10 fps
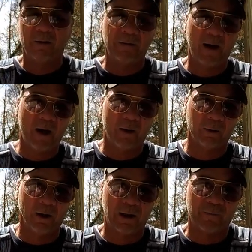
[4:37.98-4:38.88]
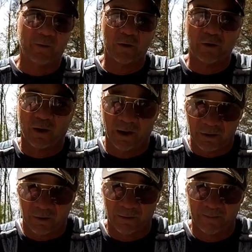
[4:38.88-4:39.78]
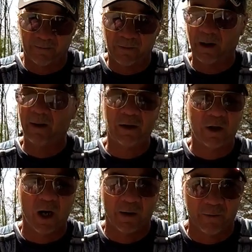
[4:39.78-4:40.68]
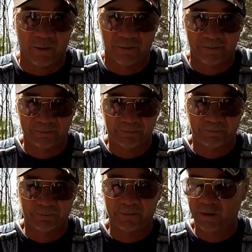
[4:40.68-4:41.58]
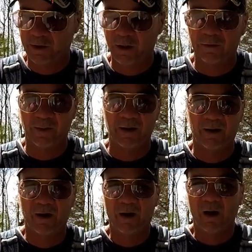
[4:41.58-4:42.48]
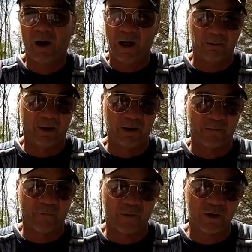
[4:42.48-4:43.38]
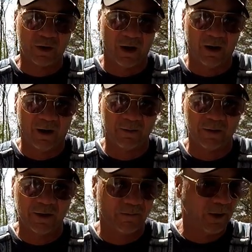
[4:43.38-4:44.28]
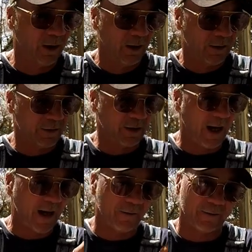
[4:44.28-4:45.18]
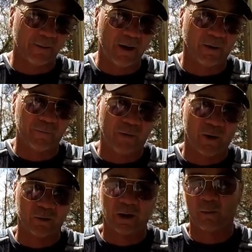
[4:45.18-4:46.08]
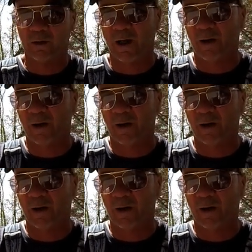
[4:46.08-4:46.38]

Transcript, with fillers: now I'm looking for structure. I mean cover. Excuse me. I'm looking for stumps, scattered milfoil. Now we're